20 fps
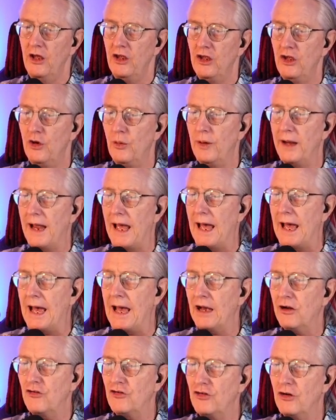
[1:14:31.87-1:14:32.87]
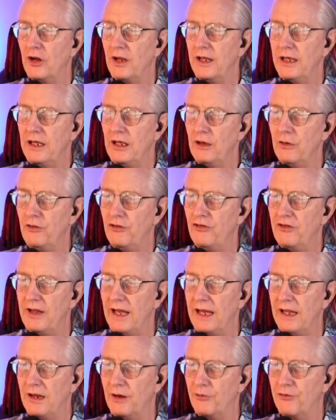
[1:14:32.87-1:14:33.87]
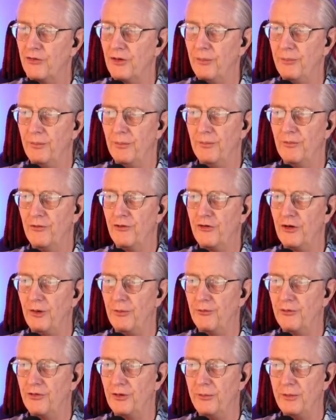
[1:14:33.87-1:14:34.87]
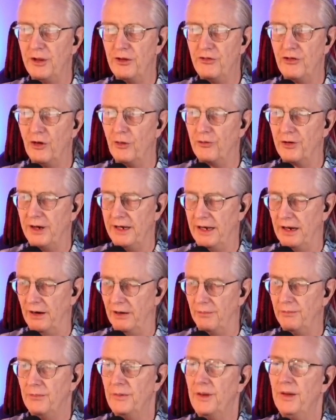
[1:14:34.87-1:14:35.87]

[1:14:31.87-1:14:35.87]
you would actually use data from this over here.